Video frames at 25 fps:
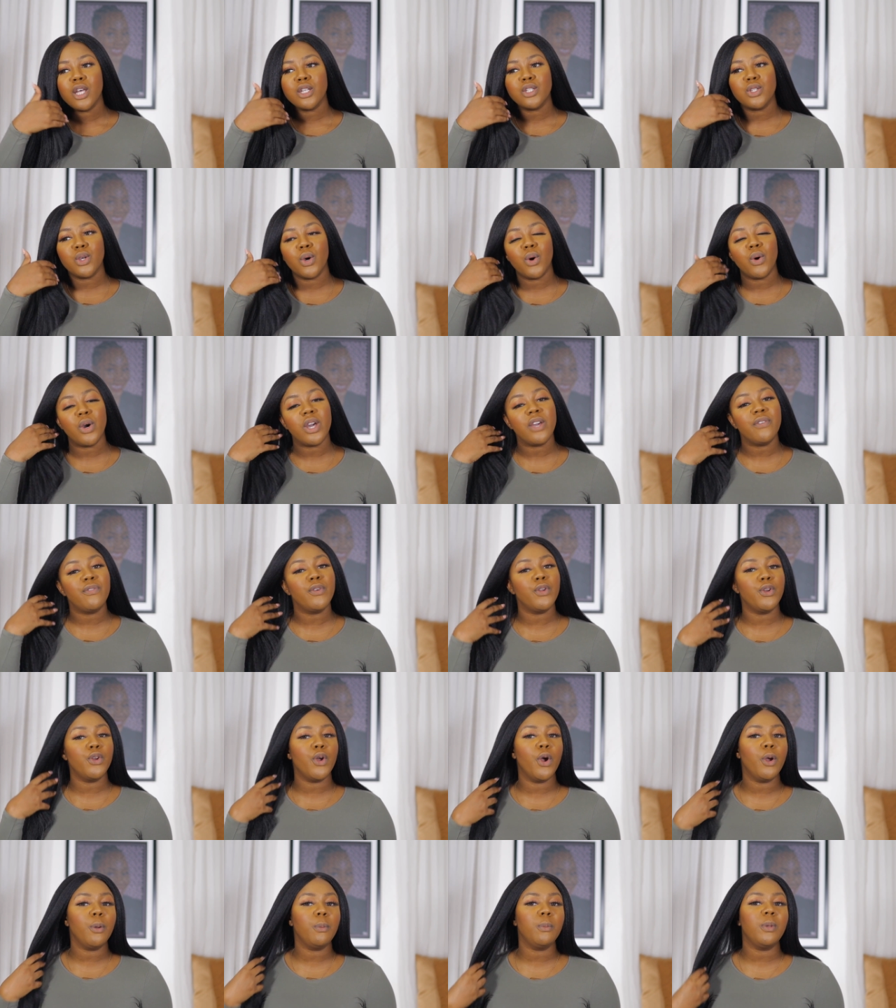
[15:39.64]
So if you
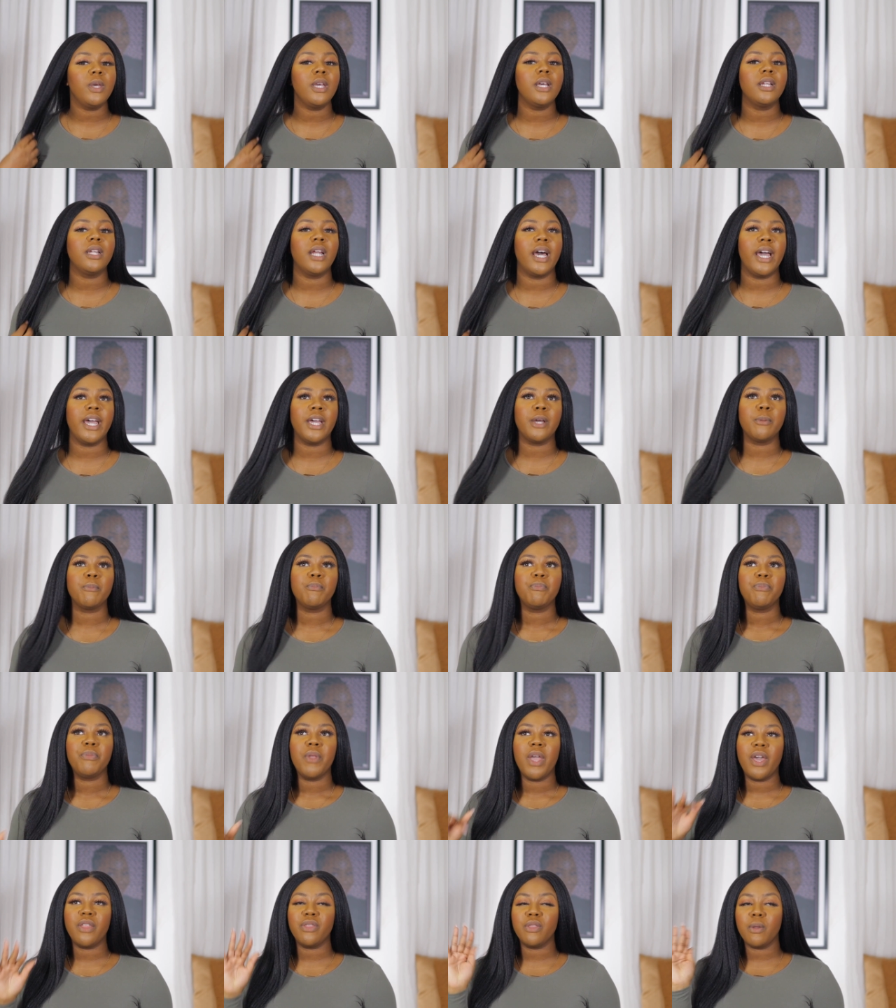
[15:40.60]
know me, like,
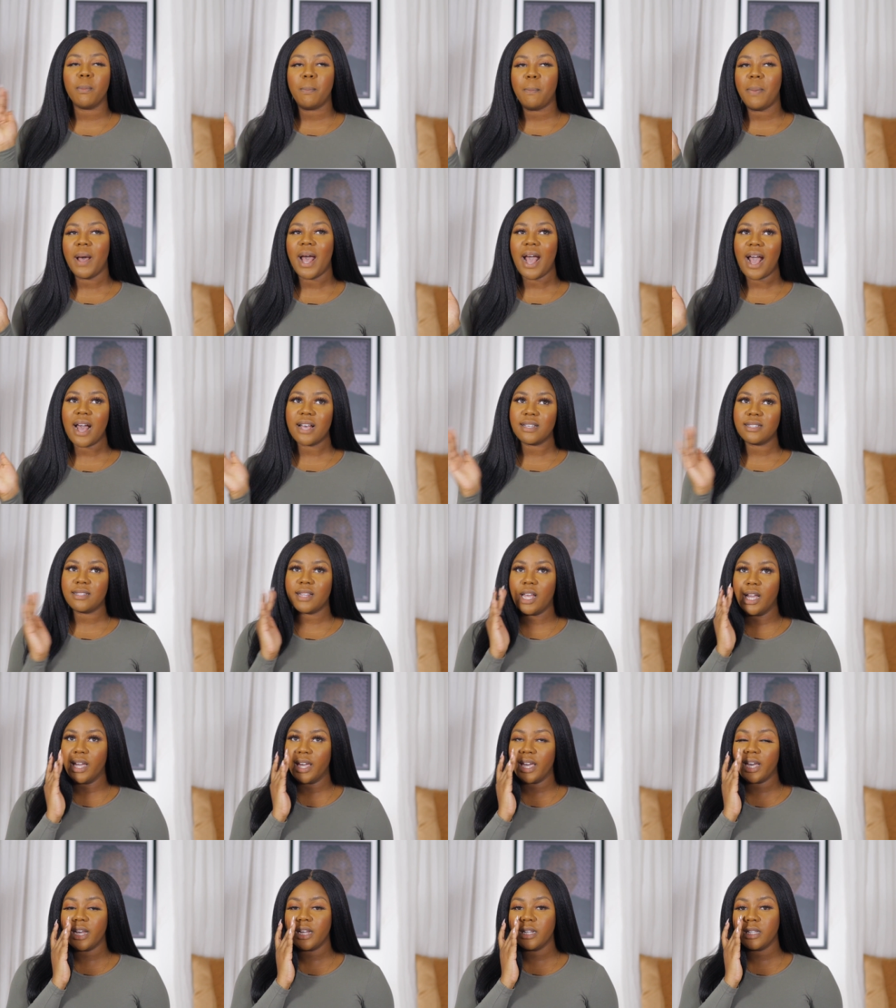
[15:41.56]
in the past,
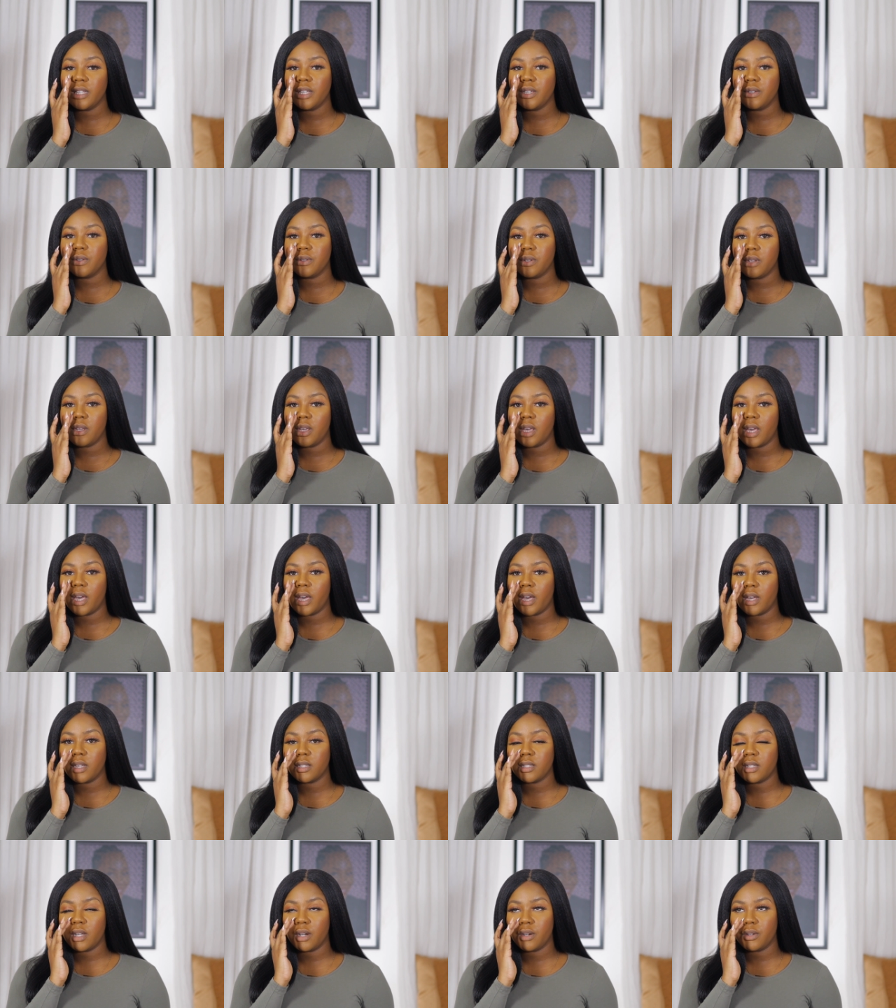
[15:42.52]
like early uni
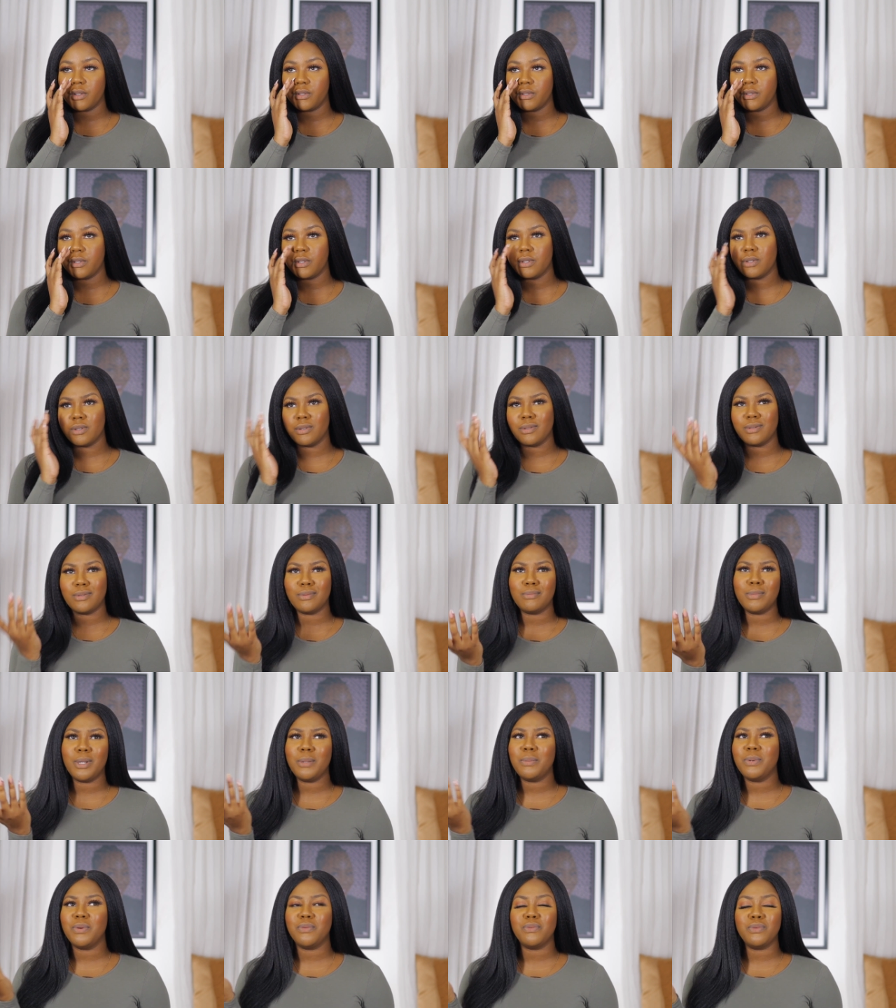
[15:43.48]
year, secondary school,
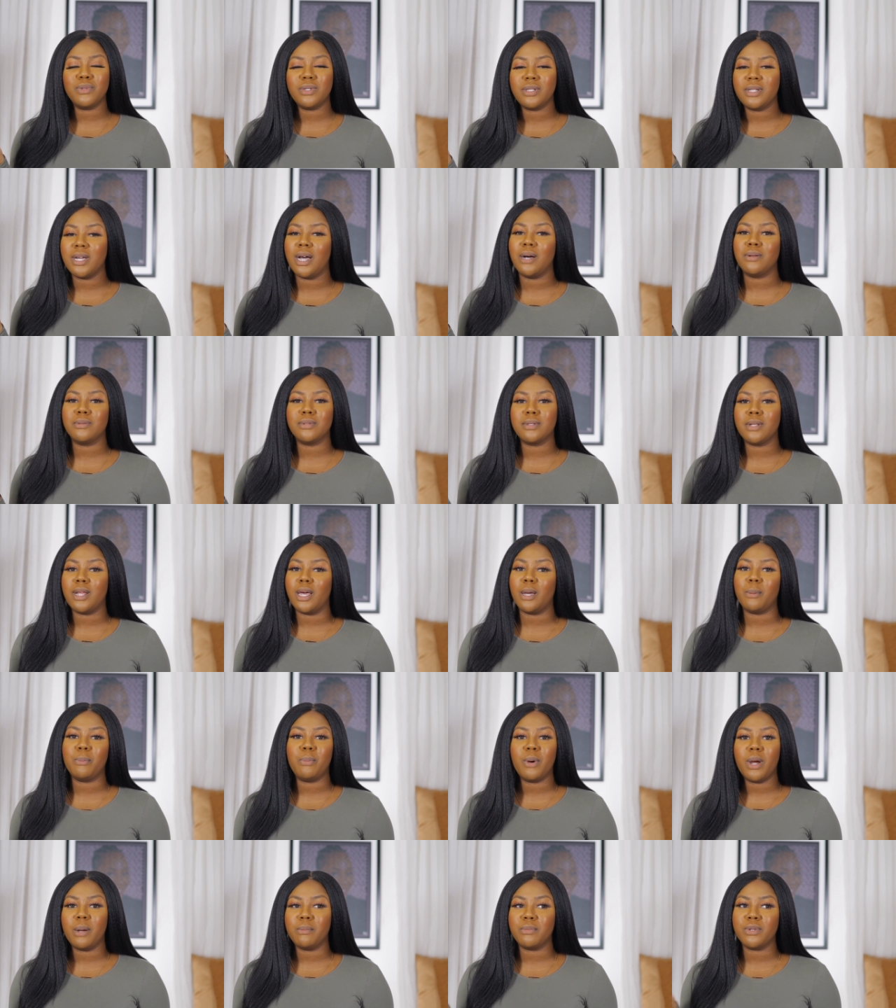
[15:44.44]
maybe even down to
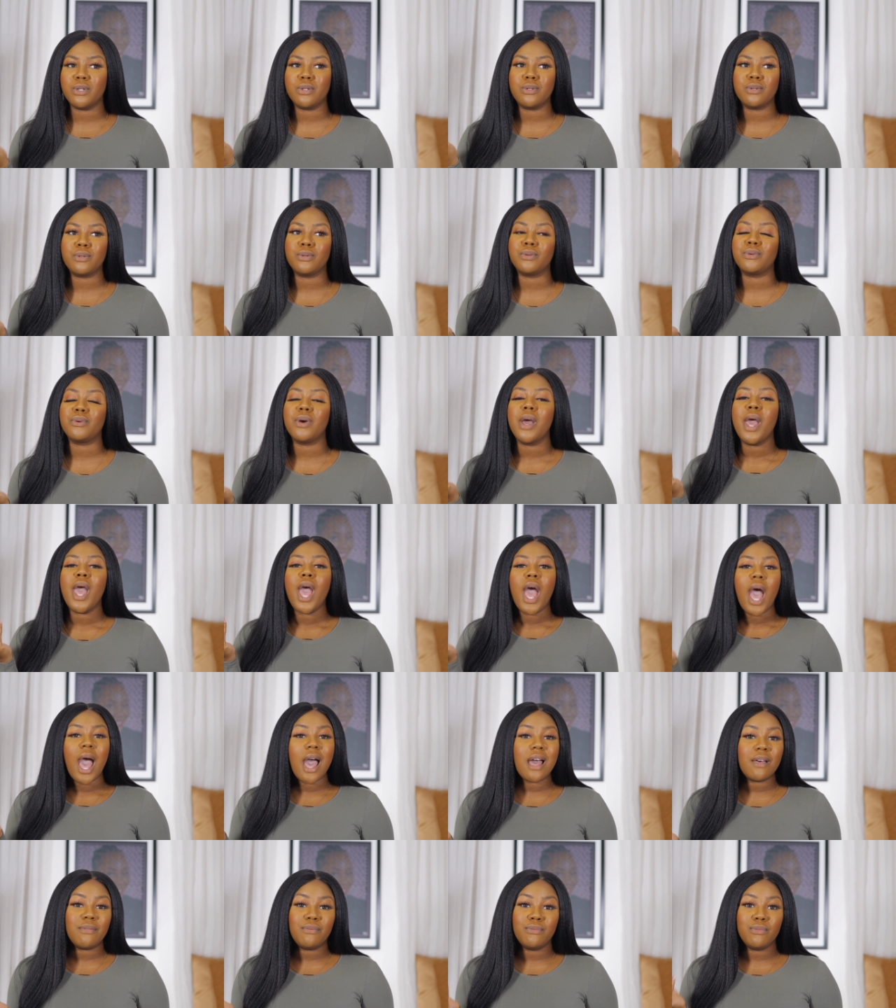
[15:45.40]
like primary school,
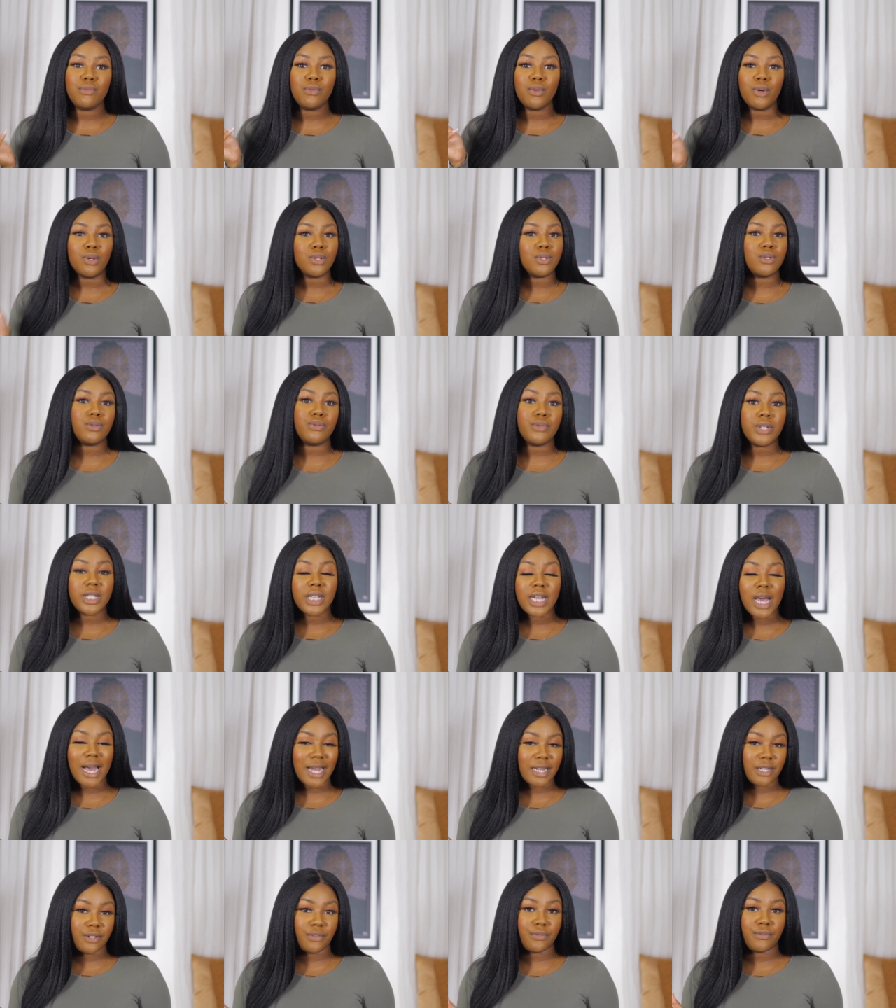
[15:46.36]
I've not really
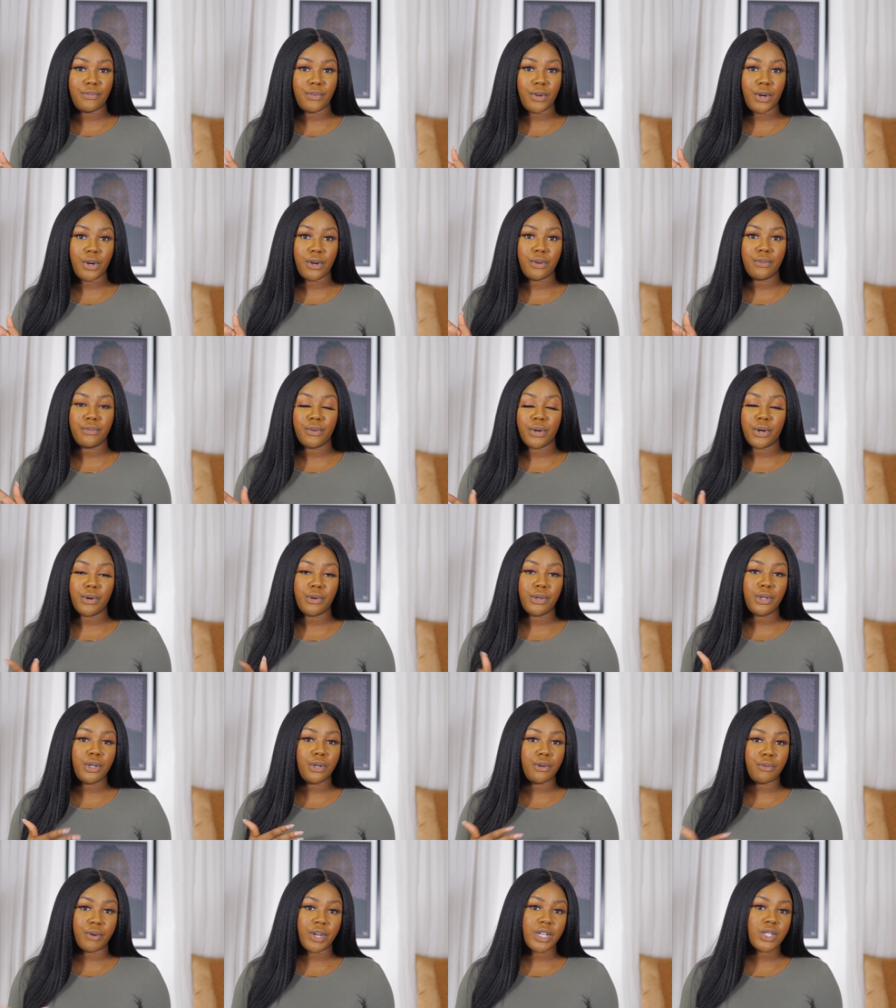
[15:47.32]
had a very, very
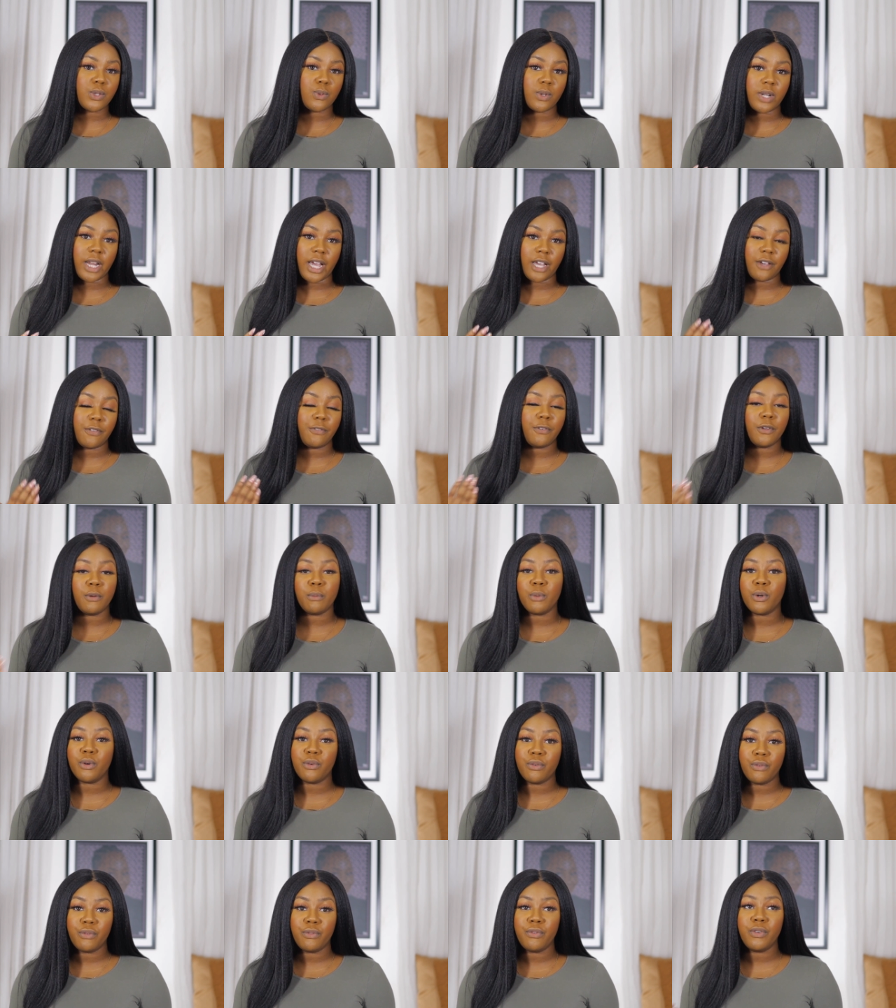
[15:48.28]
great with like
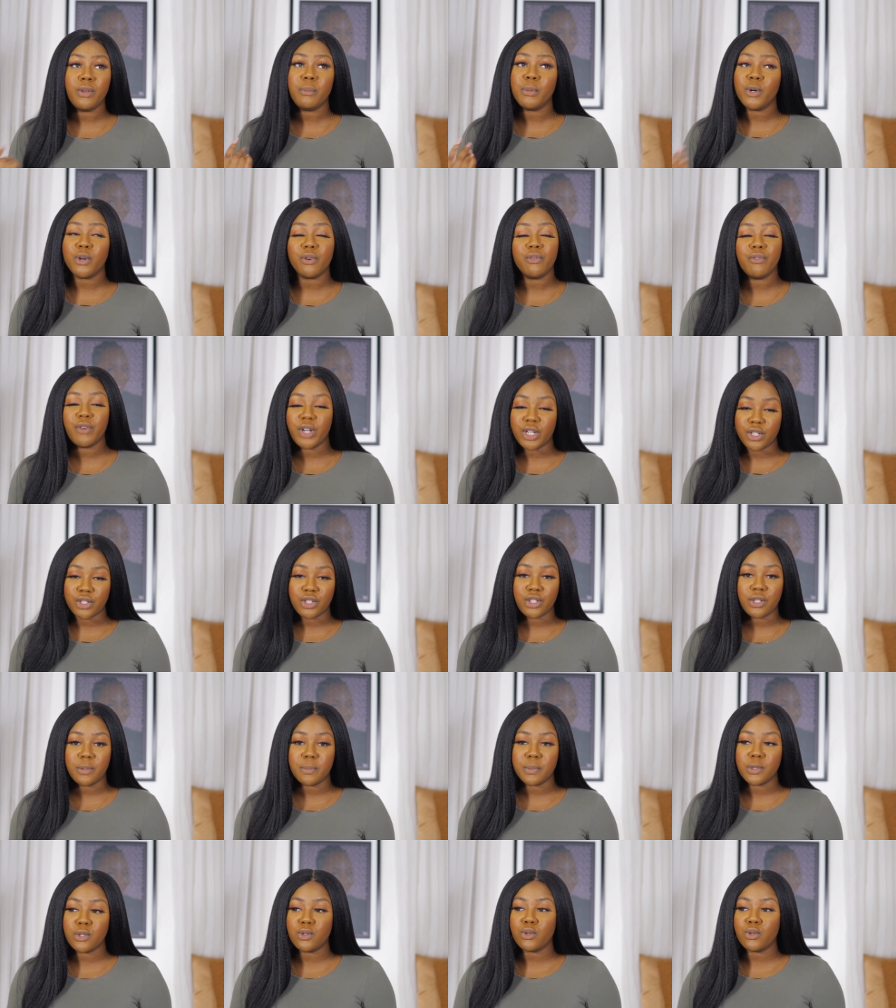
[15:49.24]
female friendships.